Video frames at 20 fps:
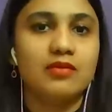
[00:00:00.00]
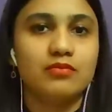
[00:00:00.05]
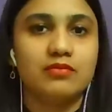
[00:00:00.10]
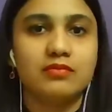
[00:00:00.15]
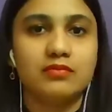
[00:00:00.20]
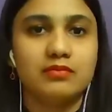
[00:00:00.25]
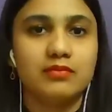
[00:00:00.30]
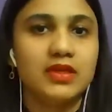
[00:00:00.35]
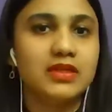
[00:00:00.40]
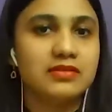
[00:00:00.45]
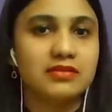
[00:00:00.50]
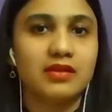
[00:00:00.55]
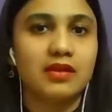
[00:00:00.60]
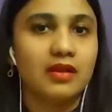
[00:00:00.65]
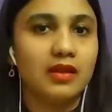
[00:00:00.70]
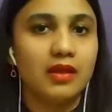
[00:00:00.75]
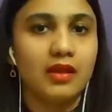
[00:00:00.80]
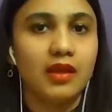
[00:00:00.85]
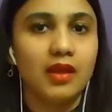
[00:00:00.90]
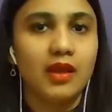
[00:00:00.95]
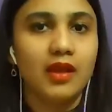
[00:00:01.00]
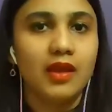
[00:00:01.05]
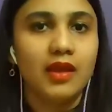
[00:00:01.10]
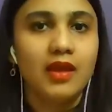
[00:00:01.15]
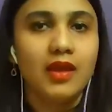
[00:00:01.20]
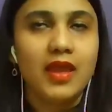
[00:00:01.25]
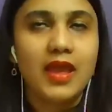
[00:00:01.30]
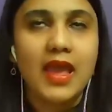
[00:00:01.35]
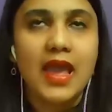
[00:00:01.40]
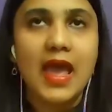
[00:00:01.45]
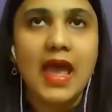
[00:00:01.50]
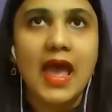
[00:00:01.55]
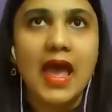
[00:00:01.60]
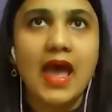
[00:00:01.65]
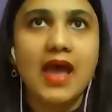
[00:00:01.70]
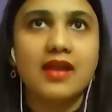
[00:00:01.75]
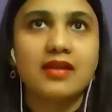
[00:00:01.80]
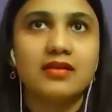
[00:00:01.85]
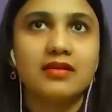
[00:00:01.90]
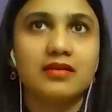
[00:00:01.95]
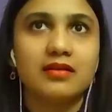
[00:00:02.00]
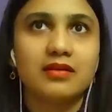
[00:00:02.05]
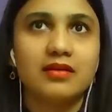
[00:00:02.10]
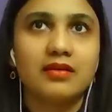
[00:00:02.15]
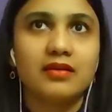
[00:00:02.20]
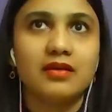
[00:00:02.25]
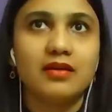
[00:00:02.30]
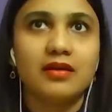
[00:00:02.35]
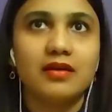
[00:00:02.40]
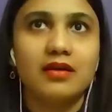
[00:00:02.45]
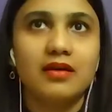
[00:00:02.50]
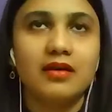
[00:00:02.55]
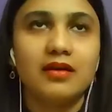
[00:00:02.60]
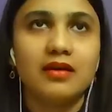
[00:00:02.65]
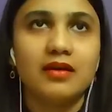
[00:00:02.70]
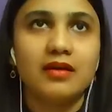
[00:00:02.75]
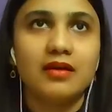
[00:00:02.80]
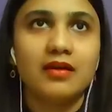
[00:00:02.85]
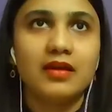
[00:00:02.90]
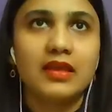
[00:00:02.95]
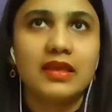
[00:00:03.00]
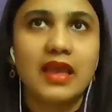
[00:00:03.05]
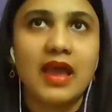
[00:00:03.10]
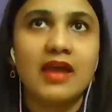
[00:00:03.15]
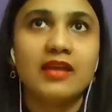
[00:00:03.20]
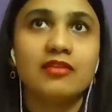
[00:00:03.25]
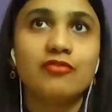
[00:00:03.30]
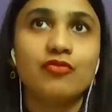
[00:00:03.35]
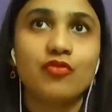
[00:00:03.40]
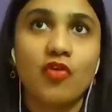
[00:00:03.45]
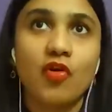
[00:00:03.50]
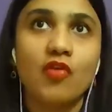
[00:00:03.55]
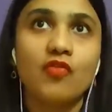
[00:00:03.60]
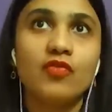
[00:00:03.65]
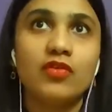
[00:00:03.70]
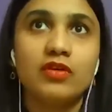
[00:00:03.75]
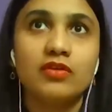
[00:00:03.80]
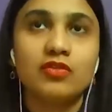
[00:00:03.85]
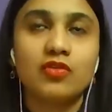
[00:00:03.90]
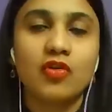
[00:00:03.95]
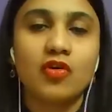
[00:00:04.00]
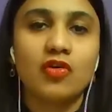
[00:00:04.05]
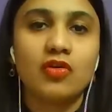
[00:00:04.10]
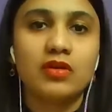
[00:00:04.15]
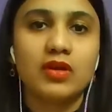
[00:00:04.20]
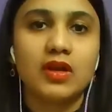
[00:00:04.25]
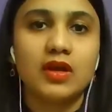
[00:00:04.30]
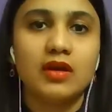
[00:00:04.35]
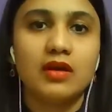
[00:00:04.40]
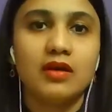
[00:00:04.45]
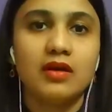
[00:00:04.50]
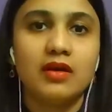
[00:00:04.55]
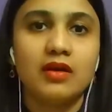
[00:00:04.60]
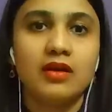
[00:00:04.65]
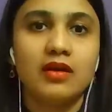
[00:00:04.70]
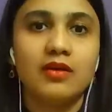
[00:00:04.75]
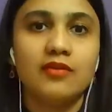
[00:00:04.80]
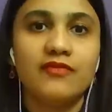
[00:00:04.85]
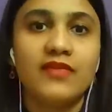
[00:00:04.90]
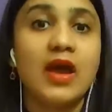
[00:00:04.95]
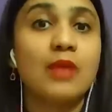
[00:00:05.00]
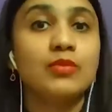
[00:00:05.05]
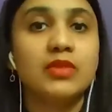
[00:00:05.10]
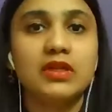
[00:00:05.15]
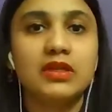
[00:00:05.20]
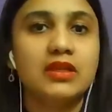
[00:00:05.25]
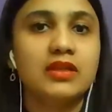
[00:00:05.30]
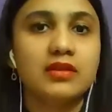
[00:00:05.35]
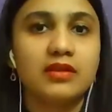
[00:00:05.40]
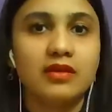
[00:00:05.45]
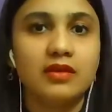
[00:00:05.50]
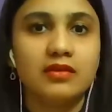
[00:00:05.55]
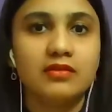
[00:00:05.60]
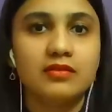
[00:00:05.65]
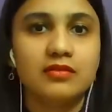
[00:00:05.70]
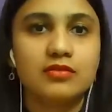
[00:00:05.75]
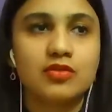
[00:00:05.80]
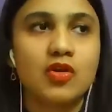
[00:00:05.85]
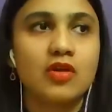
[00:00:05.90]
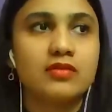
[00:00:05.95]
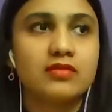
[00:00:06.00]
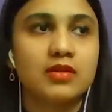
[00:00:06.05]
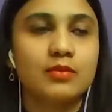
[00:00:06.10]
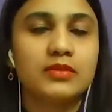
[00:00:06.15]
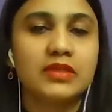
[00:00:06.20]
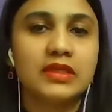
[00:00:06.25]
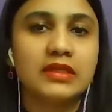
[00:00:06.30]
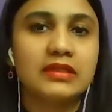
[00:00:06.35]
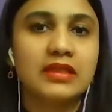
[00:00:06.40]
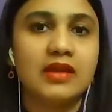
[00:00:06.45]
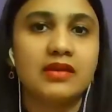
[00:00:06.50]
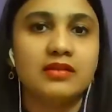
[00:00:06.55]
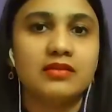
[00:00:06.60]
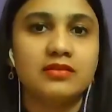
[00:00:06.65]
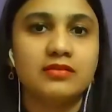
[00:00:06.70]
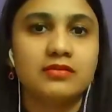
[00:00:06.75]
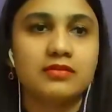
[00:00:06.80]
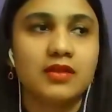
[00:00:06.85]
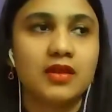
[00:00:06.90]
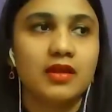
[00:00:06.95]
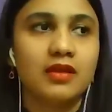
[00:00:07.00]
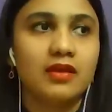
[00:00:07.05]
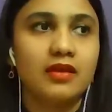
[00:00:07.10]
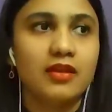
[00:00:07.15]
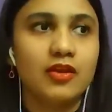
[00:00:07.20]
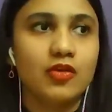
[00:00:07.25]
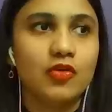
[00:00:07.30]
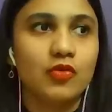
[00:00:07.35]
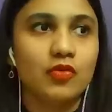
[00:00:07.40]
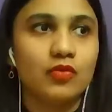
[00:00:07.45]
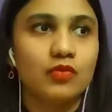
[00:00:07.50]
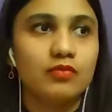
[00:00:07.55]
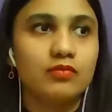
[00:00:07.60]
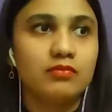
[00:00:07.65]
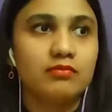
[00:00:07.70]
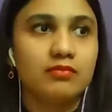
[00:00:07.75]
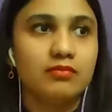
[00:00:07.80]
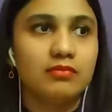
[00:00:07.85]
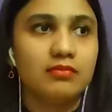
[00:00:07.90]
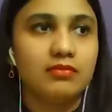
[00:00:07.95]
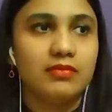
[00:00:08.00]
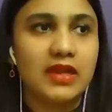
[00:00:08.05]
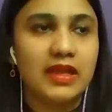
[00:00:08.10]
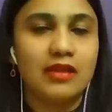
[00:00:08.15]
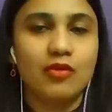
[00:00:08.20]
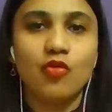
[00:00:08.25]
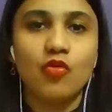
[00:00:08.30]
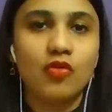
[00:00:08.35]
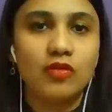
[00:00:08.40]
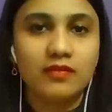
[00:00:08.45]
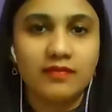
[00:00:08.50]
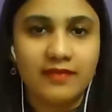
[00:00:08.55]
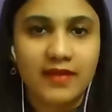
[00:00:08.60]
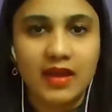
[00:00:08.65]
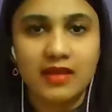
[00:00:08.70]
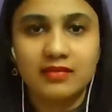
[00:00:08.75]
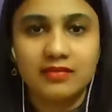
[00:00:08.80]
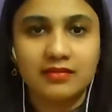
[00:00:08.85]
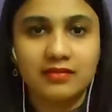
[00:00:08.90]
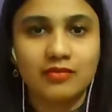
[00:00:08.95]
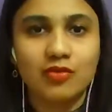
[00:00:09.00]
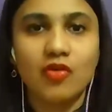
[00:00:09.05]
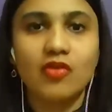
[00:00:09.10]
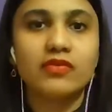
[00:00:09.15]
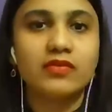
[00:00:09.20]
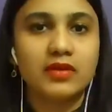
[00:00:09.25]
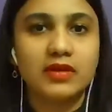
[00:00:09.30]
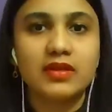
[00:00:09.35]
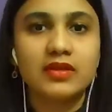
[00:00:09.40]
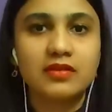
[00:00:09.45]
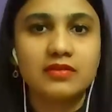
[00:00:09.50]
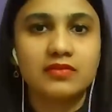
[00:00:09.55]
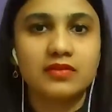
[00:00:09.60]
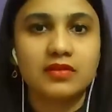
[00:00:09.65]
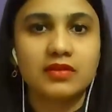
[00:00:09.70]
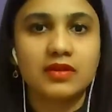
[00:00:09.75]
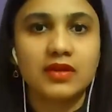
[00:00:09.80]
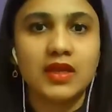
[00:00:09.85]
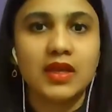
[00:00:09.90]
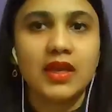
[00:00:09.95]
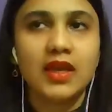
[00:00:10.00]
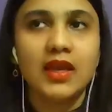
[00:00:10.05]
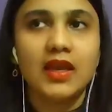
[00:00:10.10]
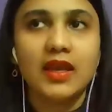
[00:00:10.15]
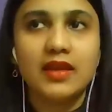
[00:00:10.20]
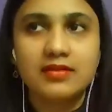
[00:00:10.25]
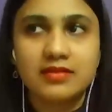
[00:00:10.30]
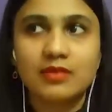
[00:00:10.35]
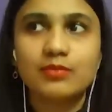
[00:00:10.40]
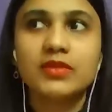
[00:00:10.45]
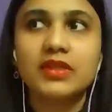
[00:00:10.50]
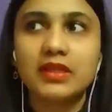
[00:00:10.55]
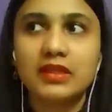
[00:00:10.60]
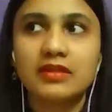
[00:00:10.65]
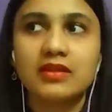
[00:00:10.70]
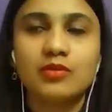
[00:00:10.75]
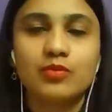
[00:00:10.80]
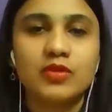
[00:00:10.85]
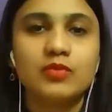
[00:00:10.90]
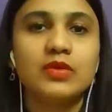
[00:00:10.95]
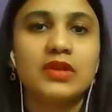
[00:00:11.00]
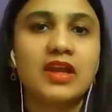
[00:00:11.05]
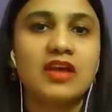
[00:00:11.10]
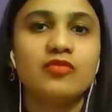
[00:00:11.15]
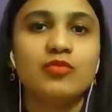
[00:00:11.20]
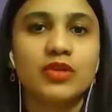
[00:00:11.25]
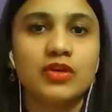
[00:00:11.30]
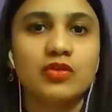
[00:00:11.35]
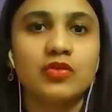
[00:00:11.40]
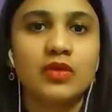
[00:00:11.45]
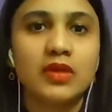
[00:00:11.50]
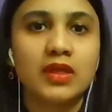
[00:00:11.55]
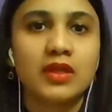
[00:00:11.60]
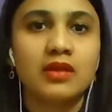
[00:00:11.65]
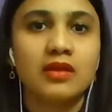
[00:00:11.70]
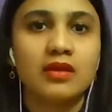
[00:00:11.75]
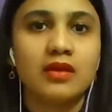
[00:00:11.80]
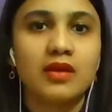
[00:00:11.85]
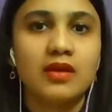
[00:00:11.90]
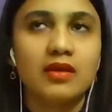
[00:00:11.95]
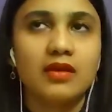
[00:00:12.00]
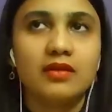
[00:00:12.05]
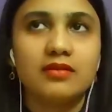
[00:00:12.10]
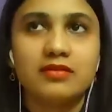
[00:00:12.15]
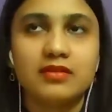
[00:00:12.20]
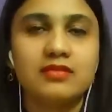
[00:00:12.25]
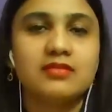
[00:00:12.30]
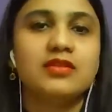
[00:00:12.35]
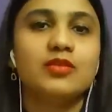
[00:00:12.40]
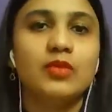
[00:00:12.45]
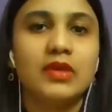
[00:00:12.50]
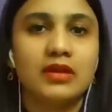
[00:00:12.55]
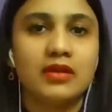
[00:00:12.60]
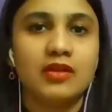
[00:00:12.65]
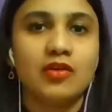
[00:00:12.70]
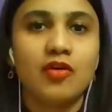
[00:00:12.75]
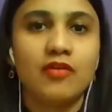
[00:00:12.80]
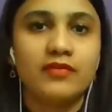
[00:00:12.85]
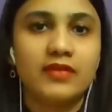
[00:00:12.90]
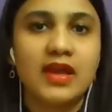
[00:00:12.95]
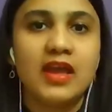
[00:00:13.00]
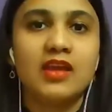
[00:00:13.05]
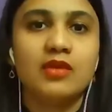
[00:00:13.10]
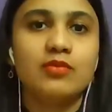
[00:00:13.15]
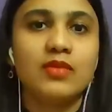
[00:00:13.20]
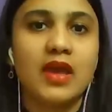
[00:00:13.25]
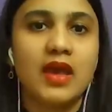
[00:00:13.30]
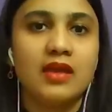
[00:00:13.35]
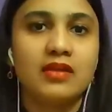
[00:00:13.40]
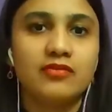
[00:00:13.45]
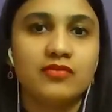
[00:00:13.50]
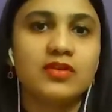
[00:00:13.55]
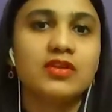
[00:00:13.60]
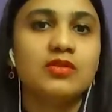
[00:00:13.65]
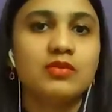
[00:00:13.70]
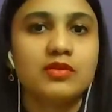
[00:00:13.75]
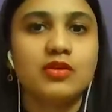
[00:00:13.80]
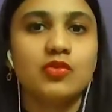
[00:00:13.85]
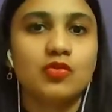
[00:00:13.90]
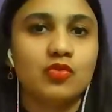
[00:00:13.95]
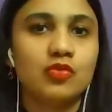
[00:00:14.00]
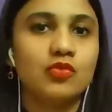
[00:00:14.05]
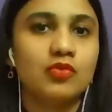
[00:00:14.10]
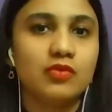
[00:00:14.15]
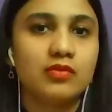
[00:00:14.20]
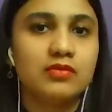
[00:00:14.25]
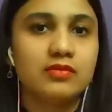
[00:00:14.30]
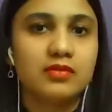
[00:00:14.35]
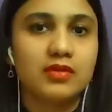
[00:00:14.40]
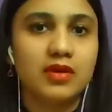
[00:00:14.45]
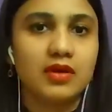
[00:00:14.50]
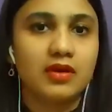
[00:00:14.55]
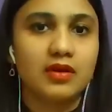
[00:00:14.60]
time, basically. And carrying forward your family lineage is not something that is like old fashioned or traditional. It's something that people have been doing since the beginning of time and will do